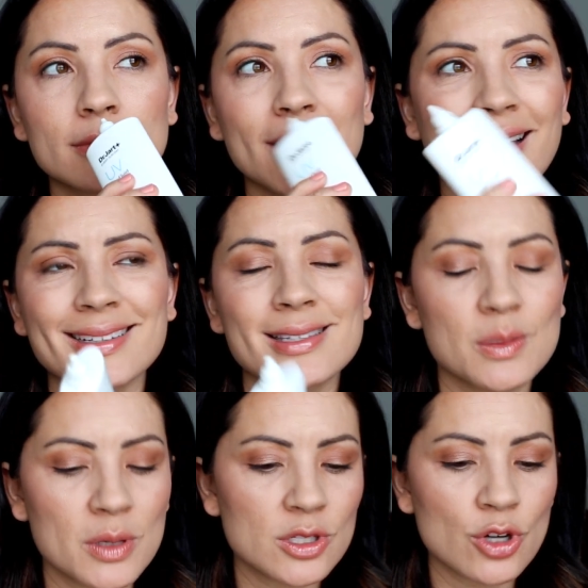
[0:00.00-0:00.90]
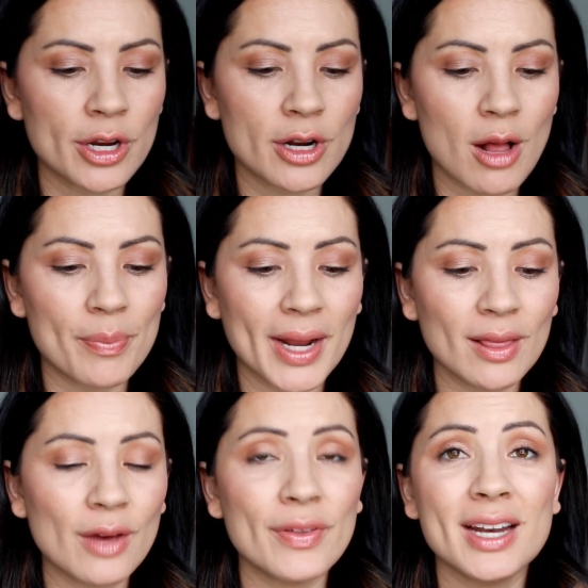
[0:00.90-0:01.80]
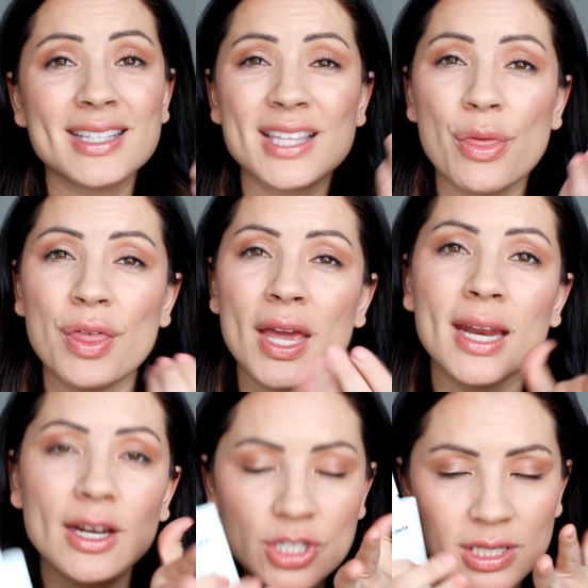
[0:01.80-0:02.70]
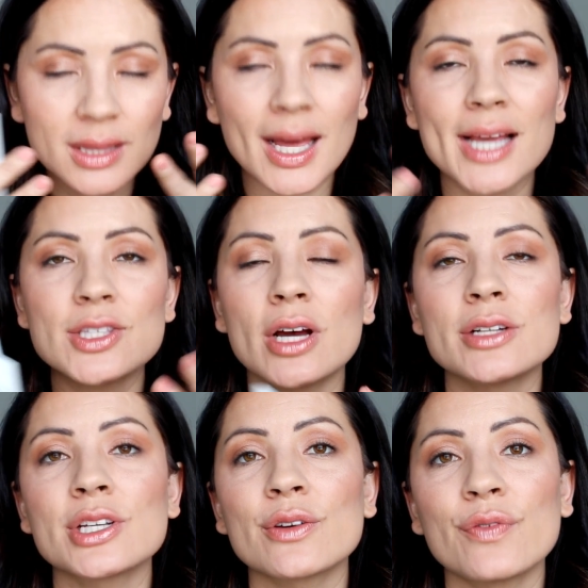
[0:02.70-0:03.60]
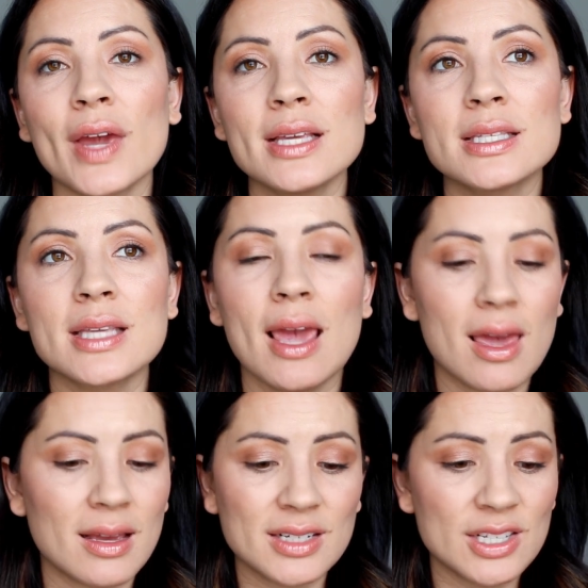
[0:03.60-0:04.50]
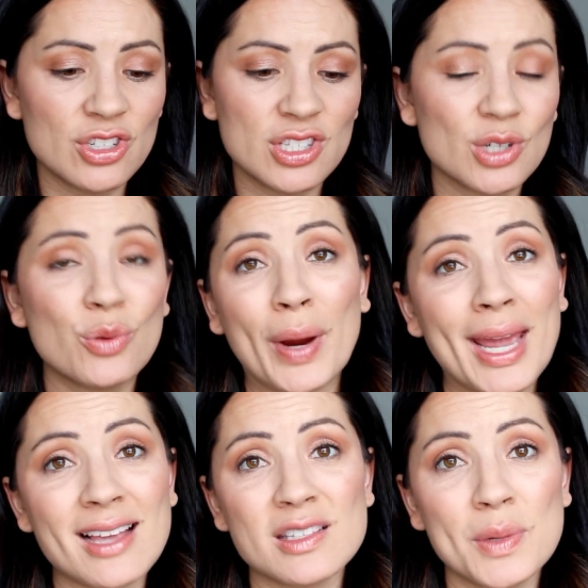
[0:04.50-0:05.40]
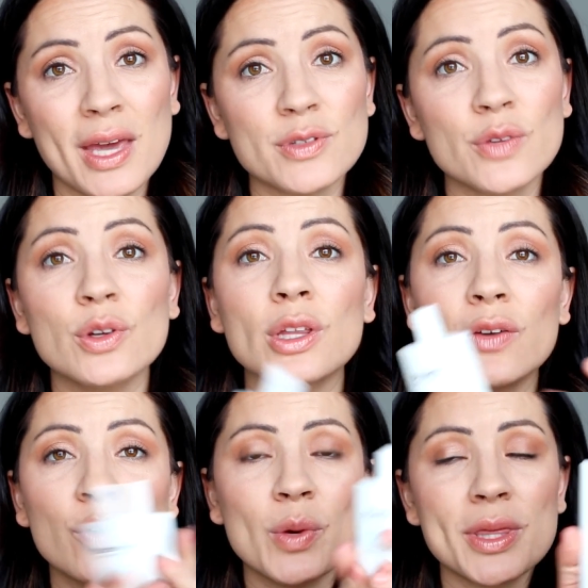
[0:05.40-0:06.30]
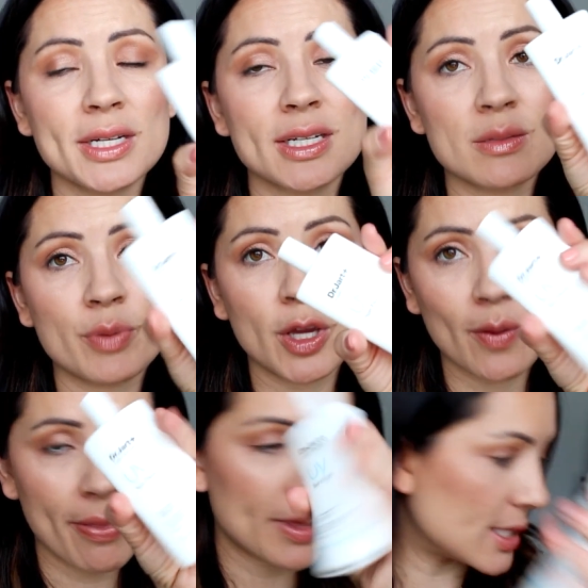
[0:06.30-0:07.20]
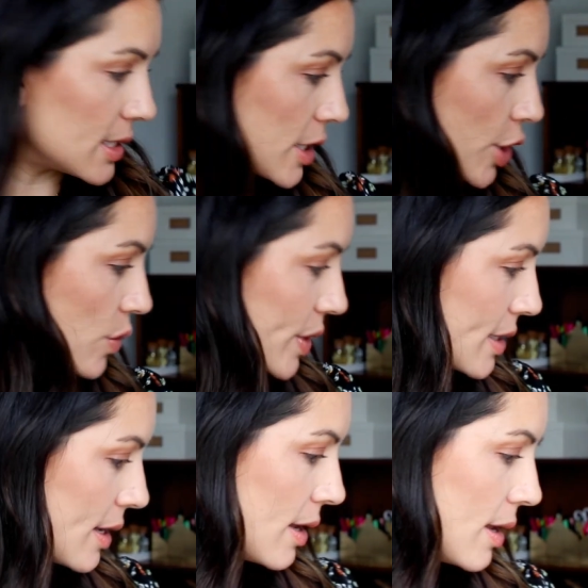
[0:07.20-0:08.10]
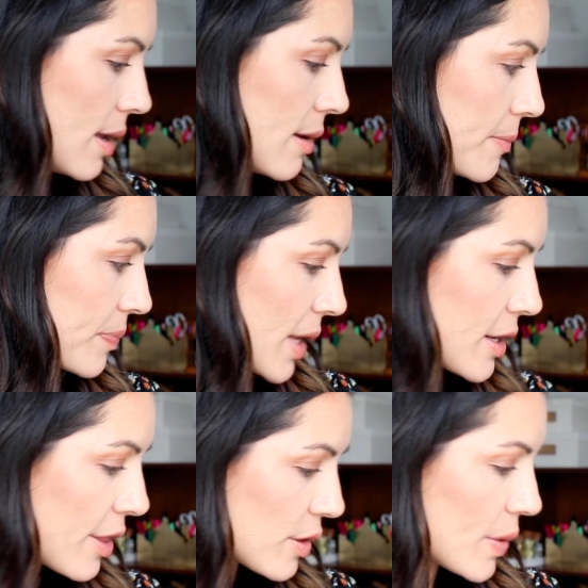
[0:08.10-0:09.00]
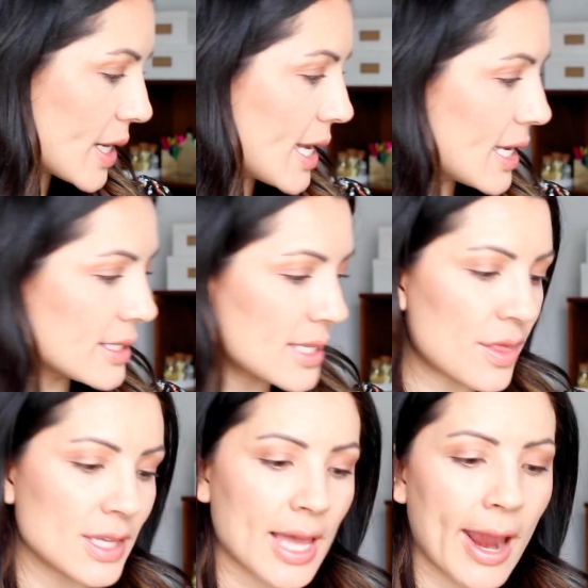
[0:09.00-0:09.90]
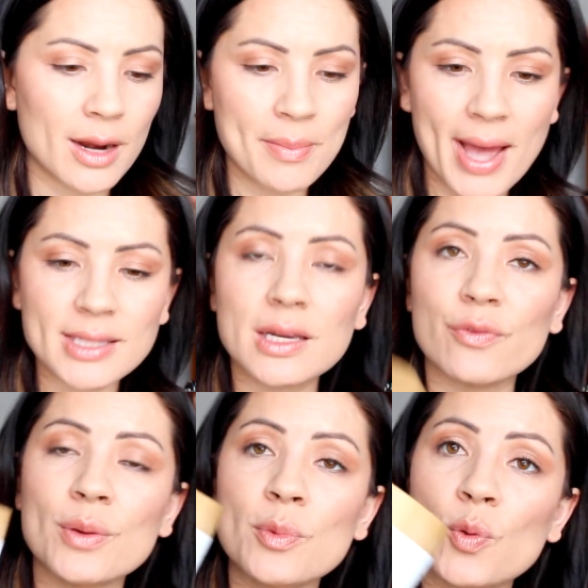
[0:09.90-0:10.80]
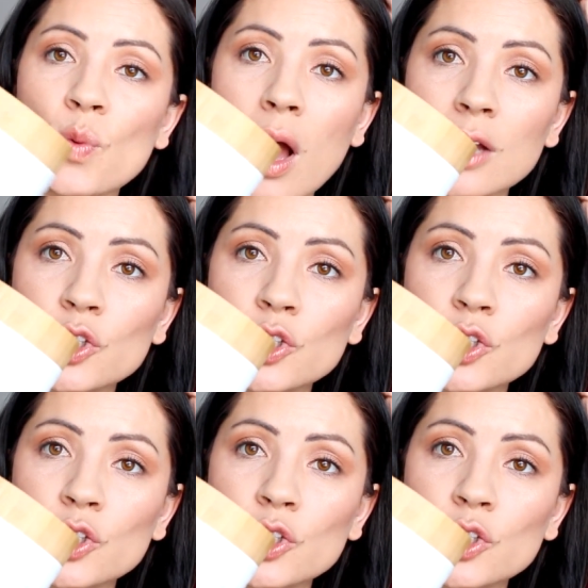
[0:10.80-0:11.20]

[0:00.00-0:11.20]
yeah, it doesn't smell strong at all, but I love that it's thin and just glides onto your face and it's just a great SPF. So if you're looking for one that doesn't break you out, this is a good one. Another one is this hair mask from Raw